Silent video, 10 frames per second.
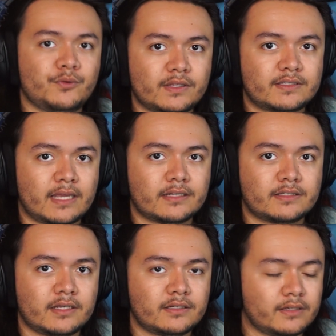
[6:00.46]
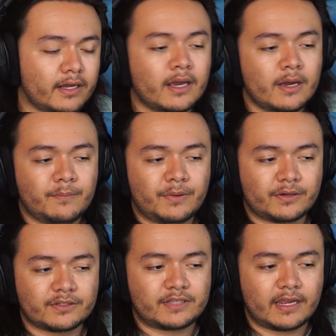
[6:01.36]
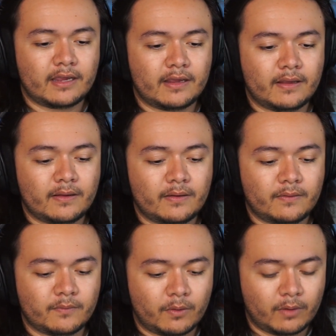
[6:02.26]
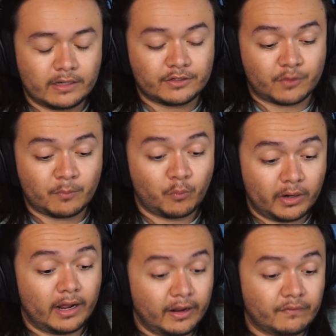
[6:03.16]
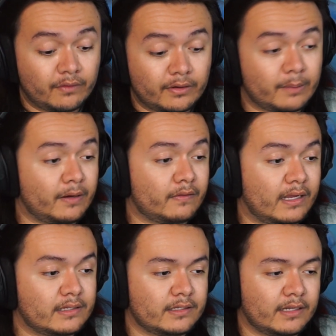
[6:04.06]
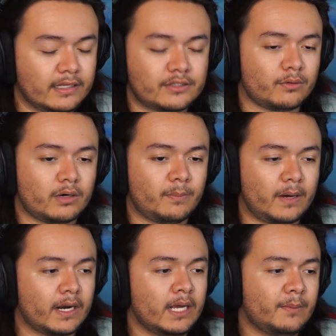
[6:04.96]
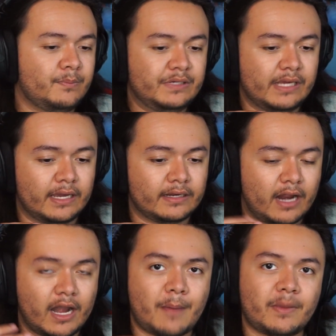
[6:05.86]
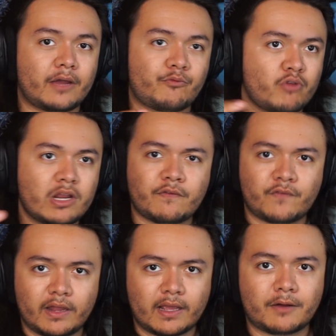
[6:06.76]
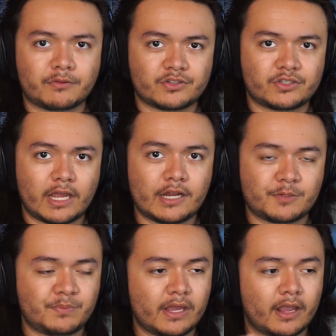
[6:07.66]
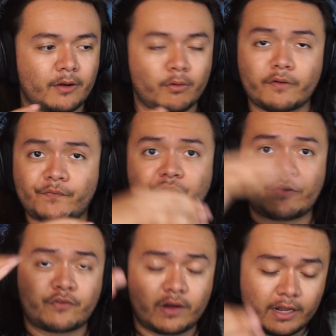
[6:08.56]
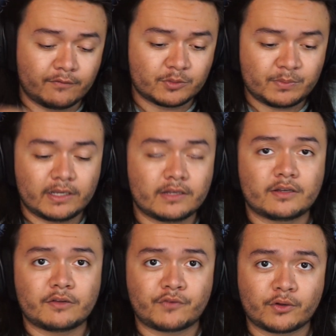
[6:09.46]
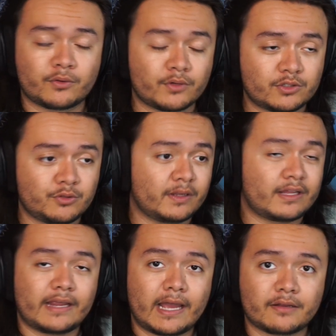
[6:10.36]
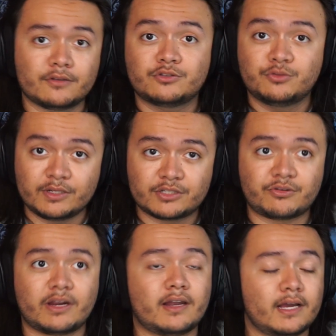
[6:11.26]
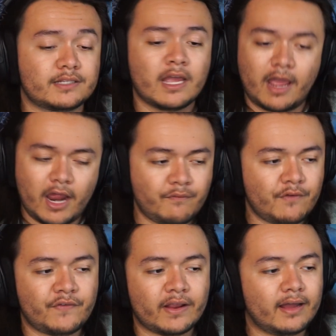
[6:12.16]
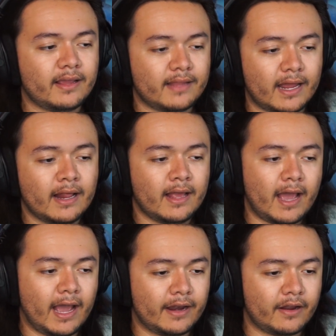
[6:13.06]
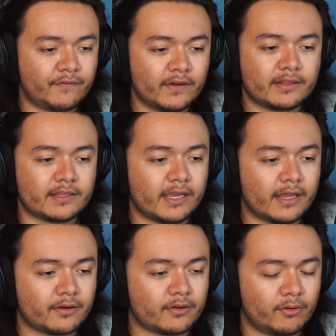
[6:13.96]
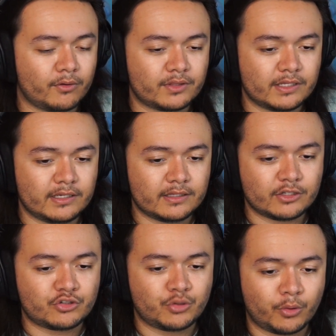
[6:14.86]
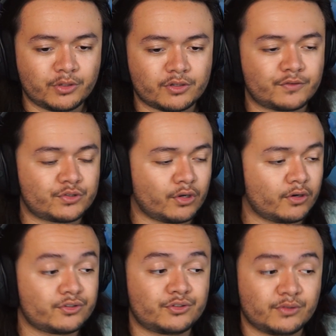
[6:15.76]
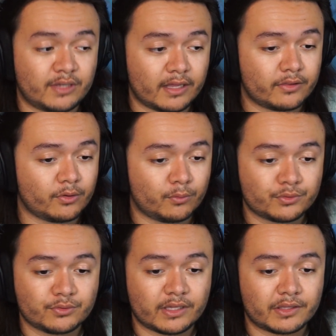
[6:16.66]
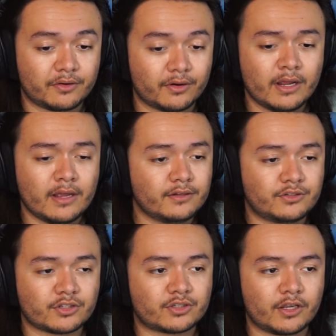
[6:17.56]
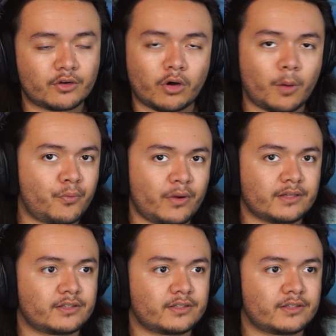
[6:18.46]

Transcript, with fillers: this dance stage. Like, because they, well, at least from what I have learned about dance, it is all about being dynamic and really filling out the stage, being in all of the different levels, being in the different corners, doing diagonals, doing straight lines, everything like that. And I feel like the choice of songs together, all together here, just incorporates